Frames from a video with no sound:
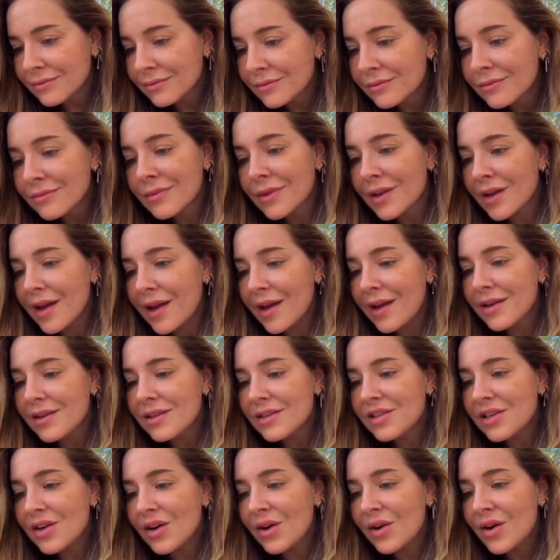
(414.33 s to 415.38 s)
Okay.
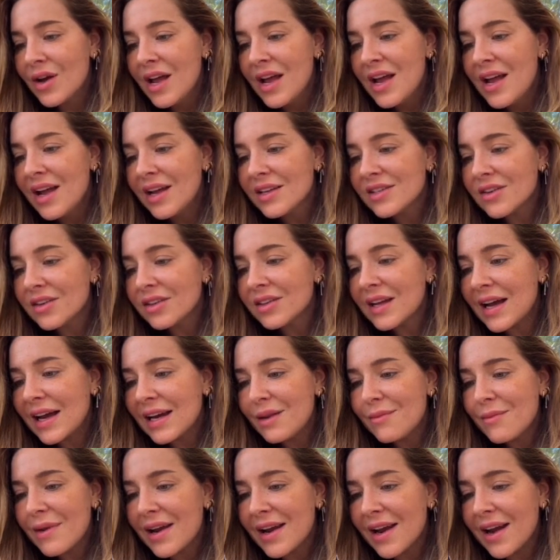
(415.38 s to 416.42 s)
So it's called
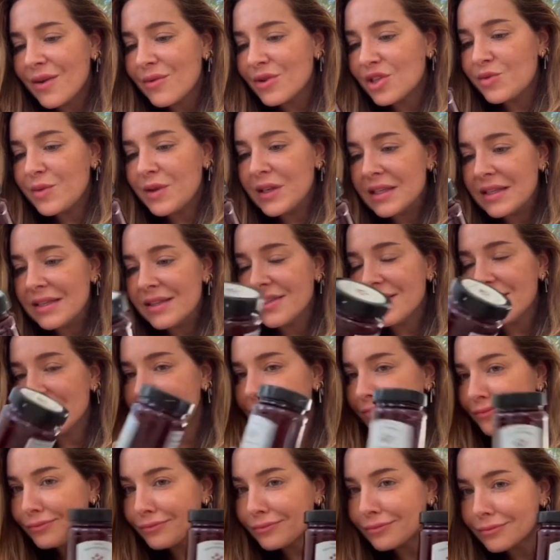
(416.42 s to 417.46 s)
Kalimera, which means
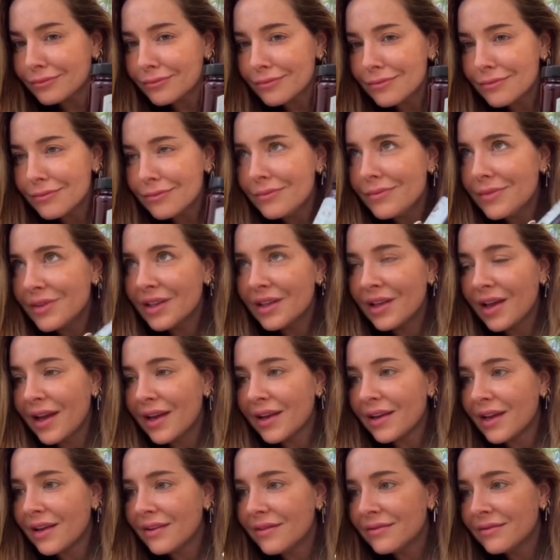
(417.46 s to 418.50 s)
like,
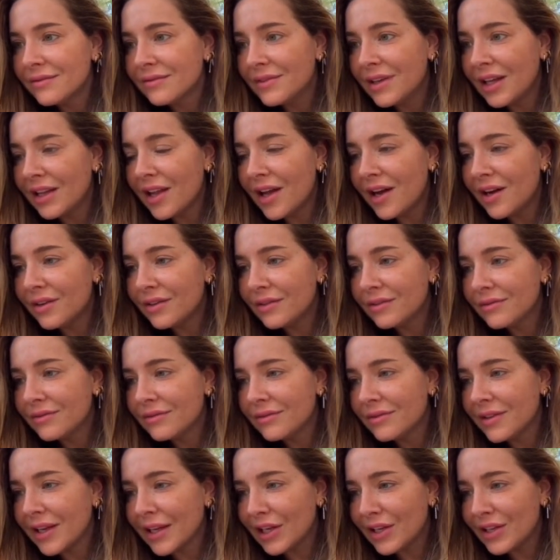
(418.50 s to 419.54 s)
hello,
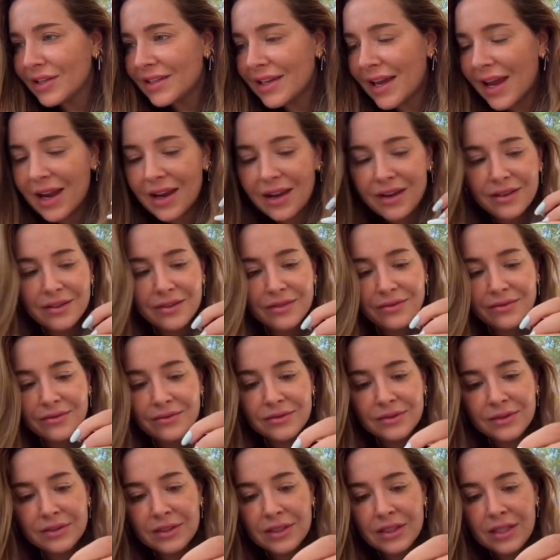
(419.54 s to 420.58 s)
like good day.
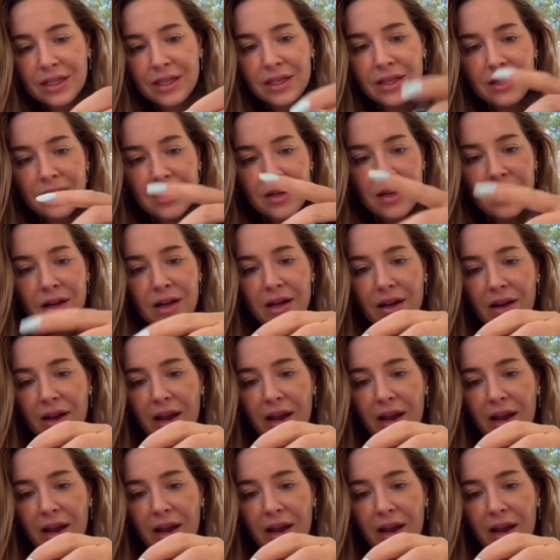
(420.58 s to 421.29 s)
Okay,